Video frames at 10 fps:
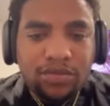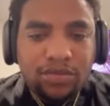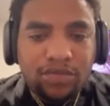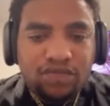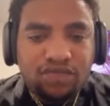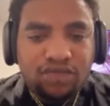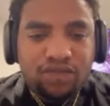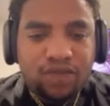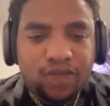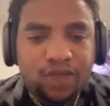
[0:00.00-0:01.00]

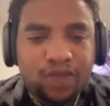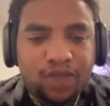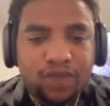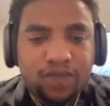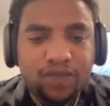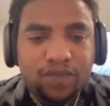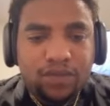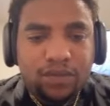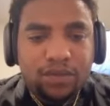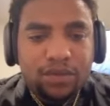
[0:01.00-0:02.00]

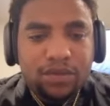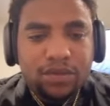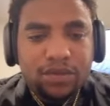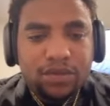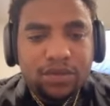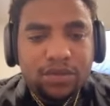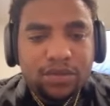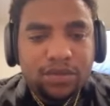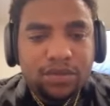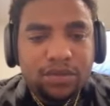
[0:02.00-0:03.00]

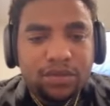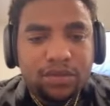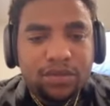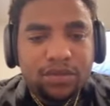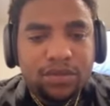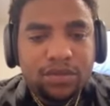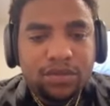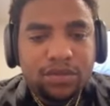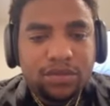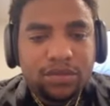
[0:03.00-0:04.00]

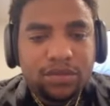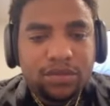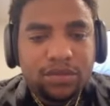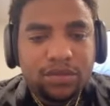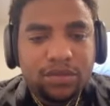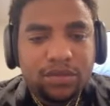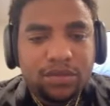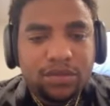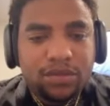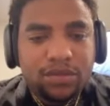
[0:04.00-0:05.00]

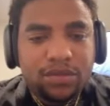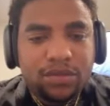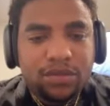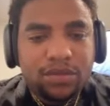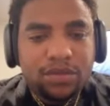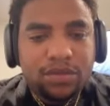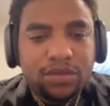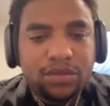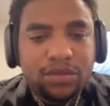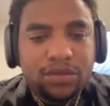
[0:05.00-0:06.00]

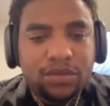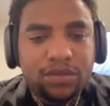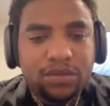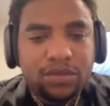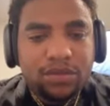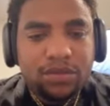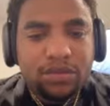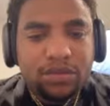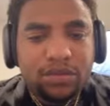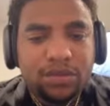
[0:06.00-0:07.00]

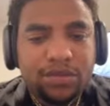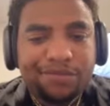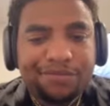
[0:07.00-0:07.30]
The person shown says nothing.